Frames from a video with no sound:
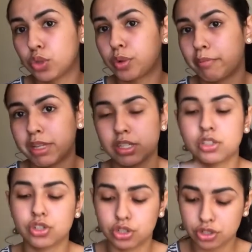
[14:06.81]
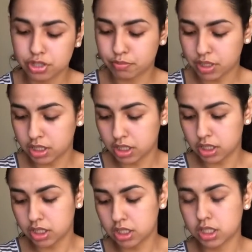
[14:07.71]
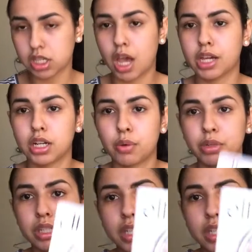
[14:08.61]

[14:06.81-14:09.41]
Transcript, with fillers: to one of my sisters because I can already